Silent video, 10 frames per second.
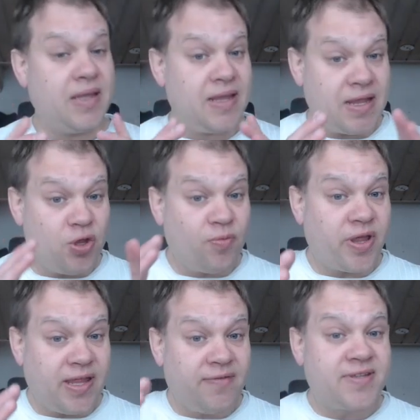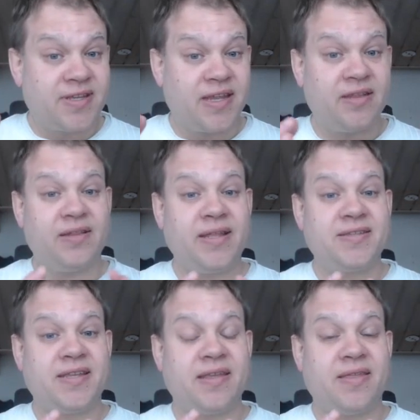And you might even say,
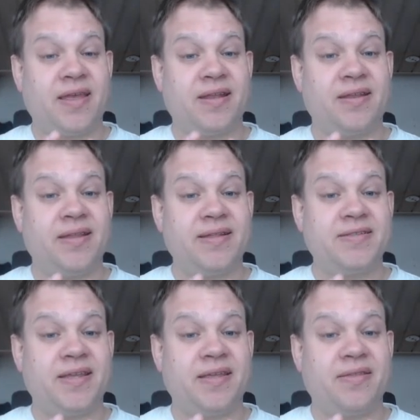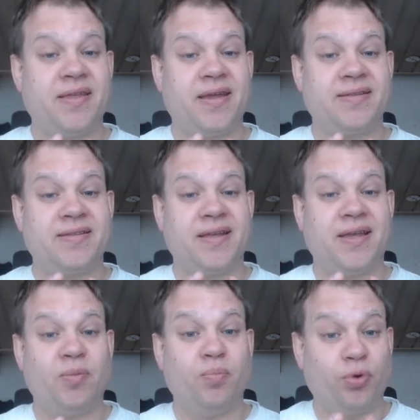let's say that
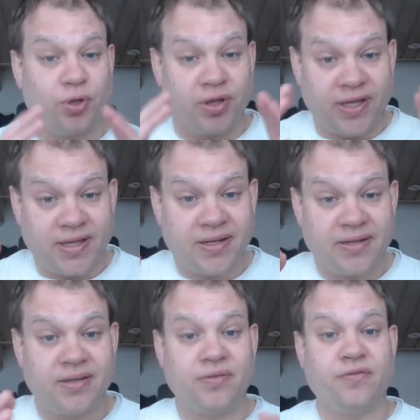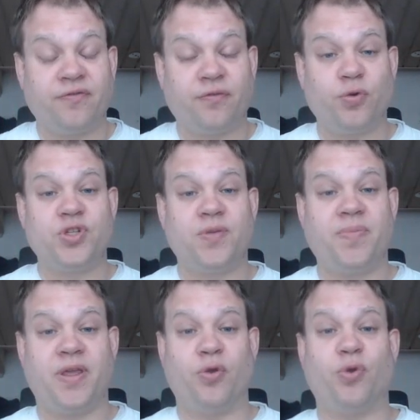Berlin first
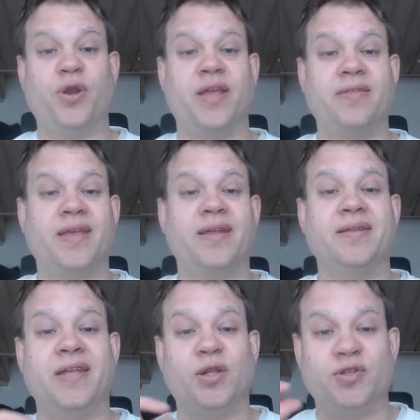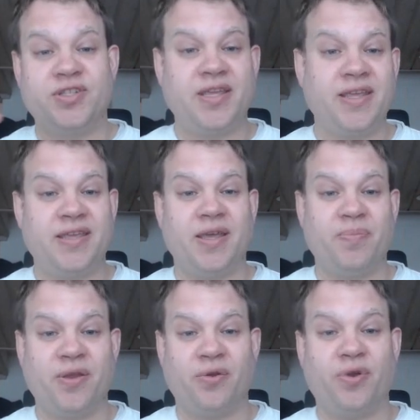appeared, and then Helsinki
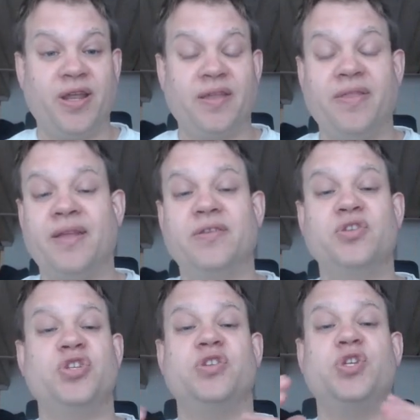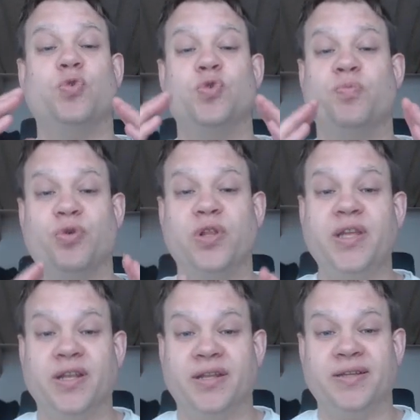appeared, and then she chose
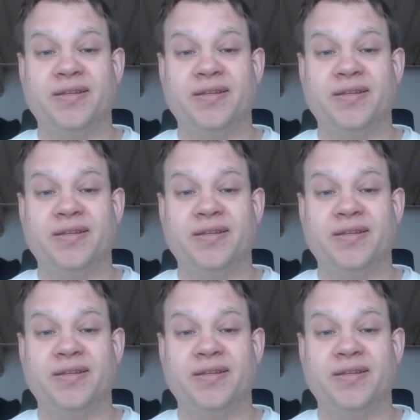Berlin.